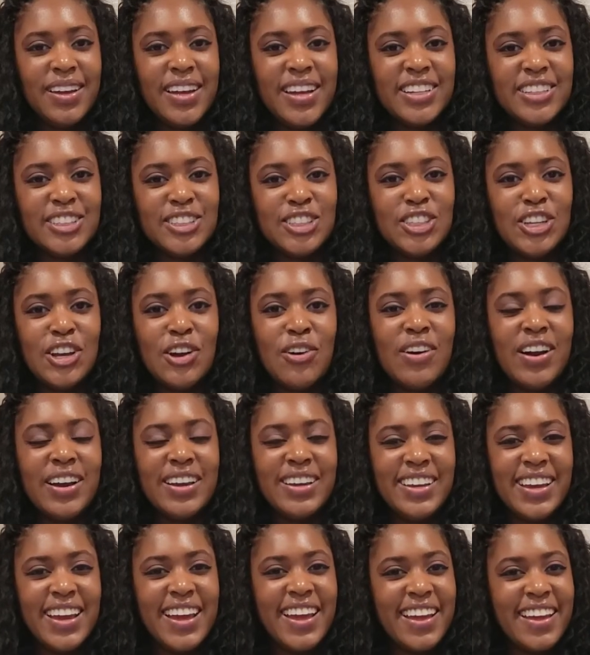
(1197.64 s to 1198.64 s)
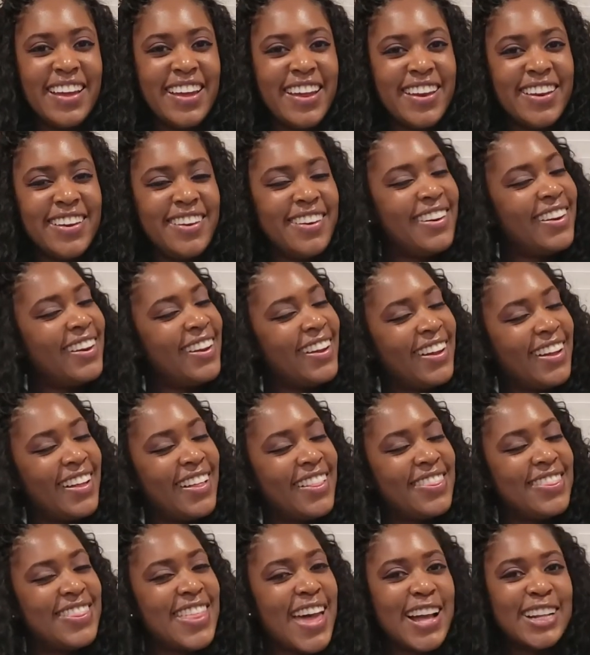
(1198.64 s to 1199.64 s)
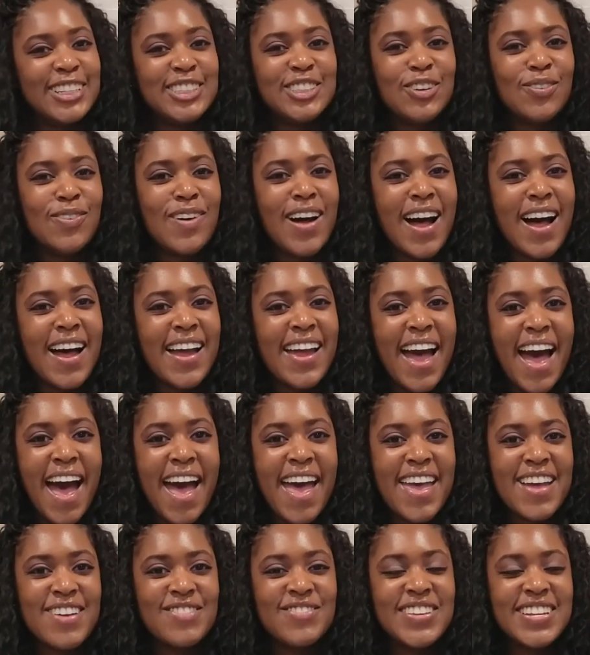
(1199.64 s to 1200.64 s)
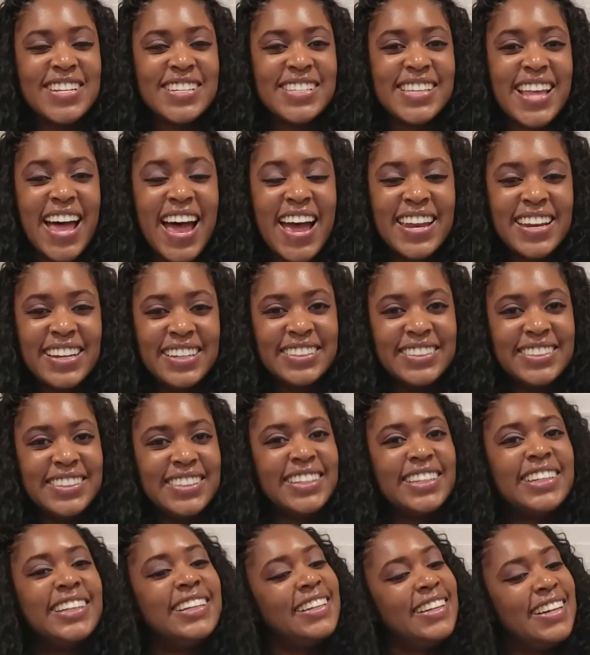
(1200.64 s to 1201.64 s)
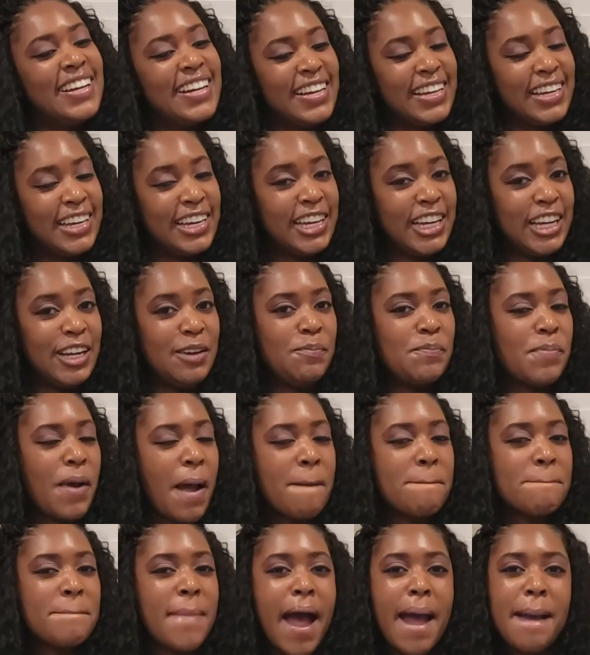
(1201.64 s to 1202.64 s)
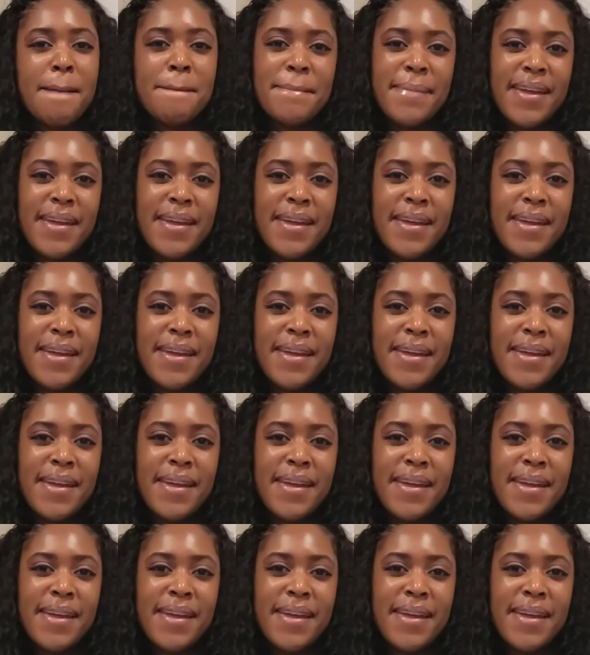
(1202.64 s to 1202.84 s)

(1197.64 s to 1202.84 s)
And so again, that's why I have decided to keep my